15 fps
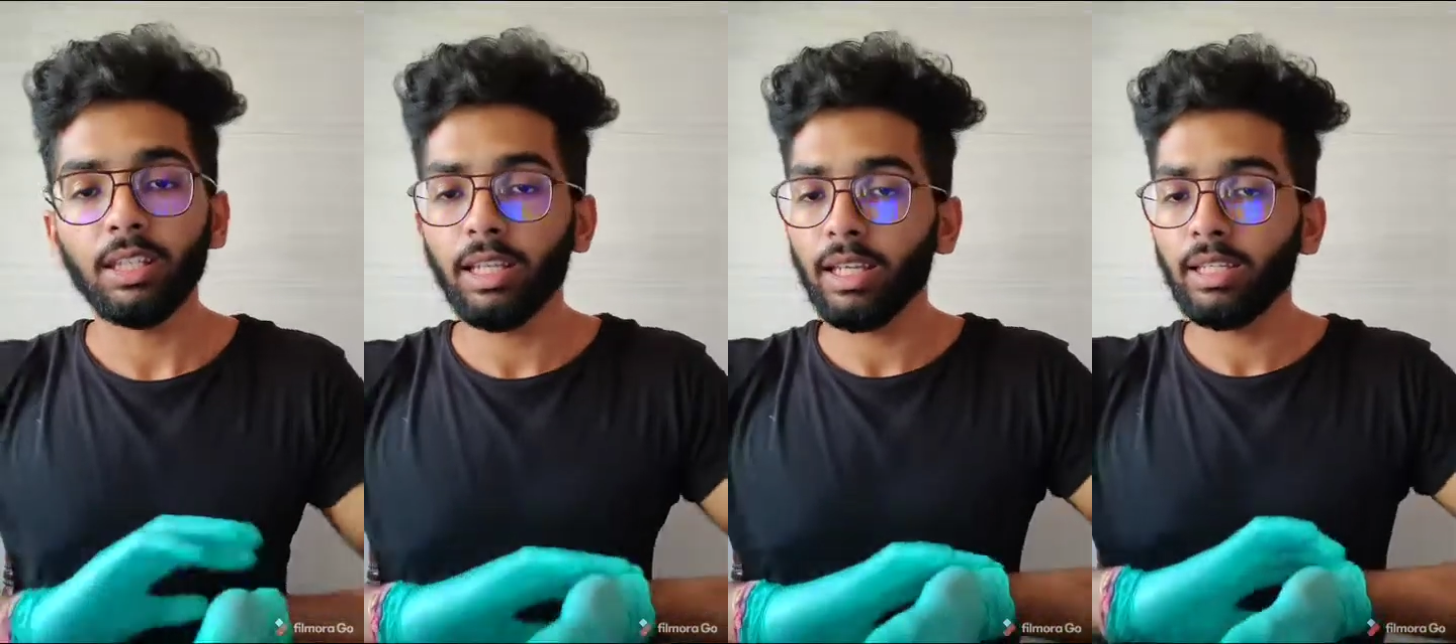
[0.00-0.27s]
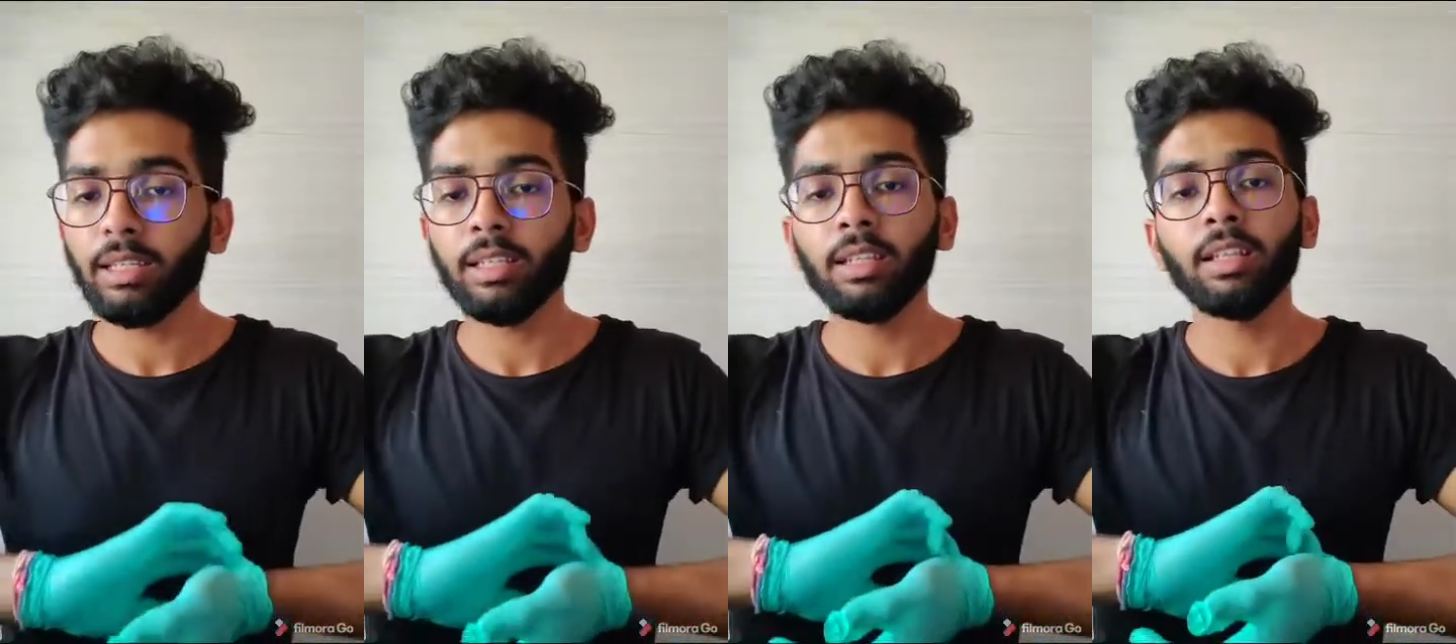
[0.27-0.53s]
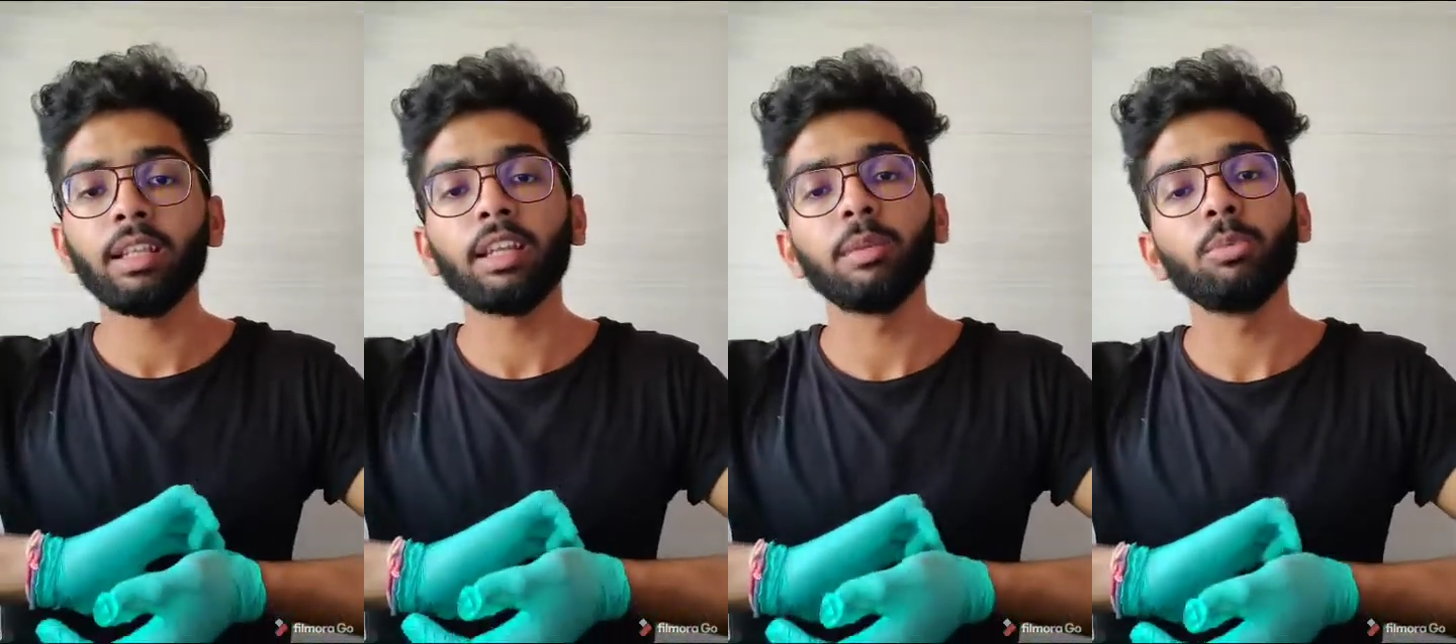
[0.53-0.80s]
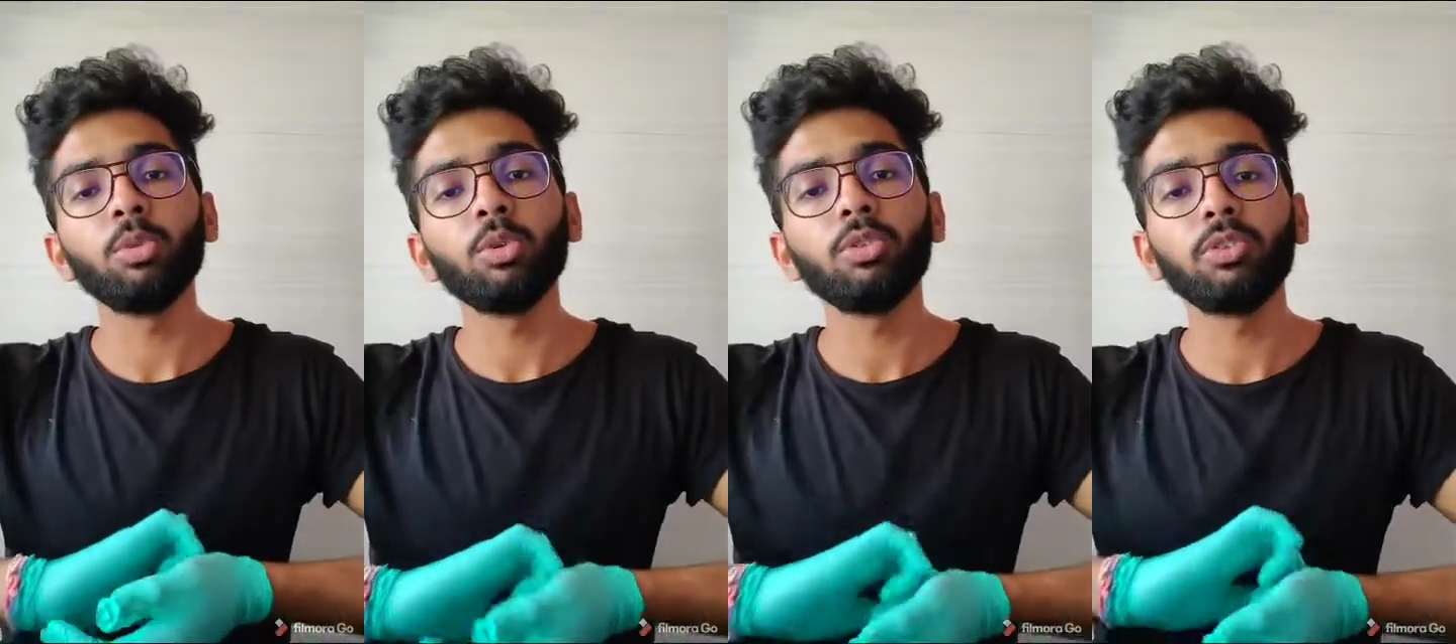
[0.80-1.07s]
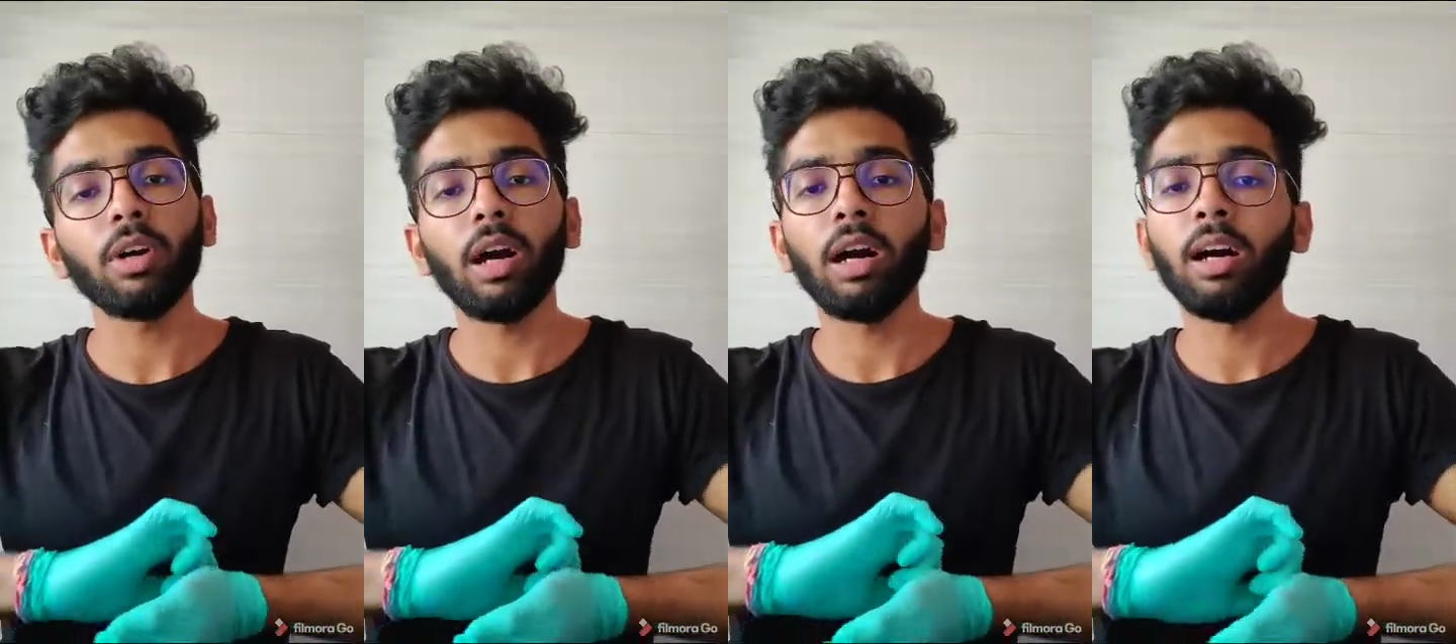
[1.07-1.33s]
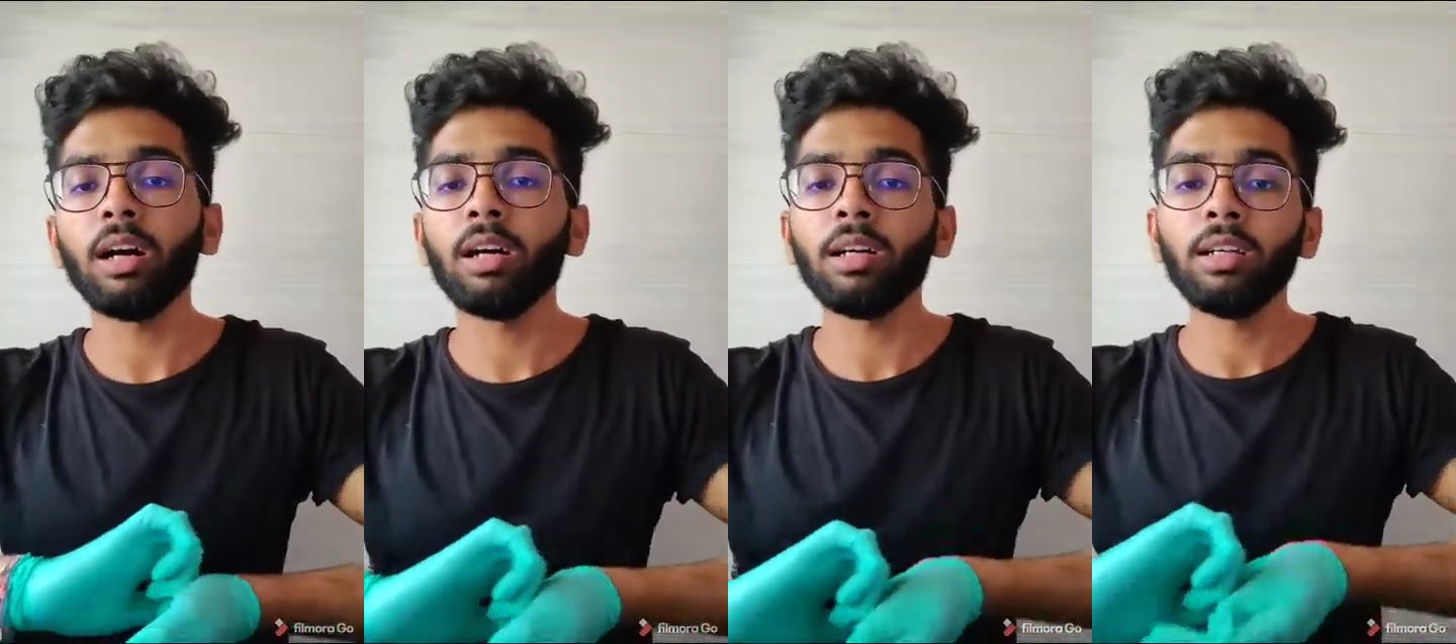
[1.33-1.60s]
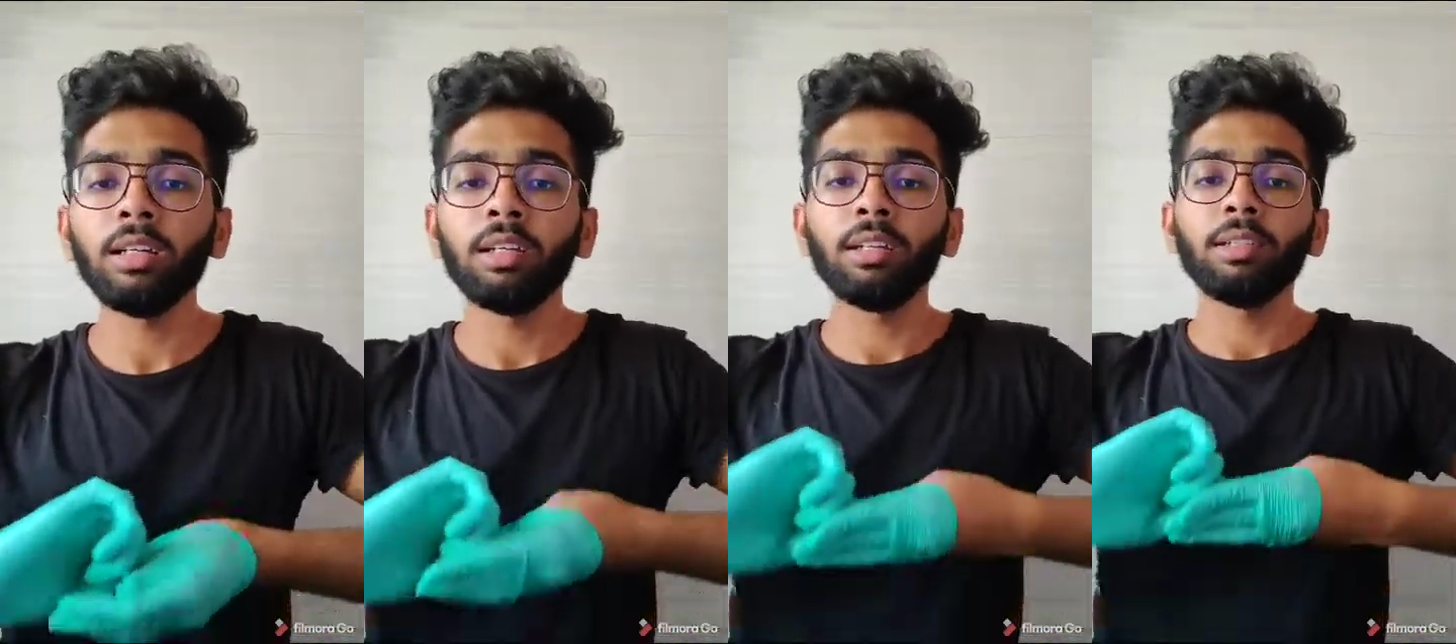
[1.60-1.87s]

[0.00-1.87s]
can remove our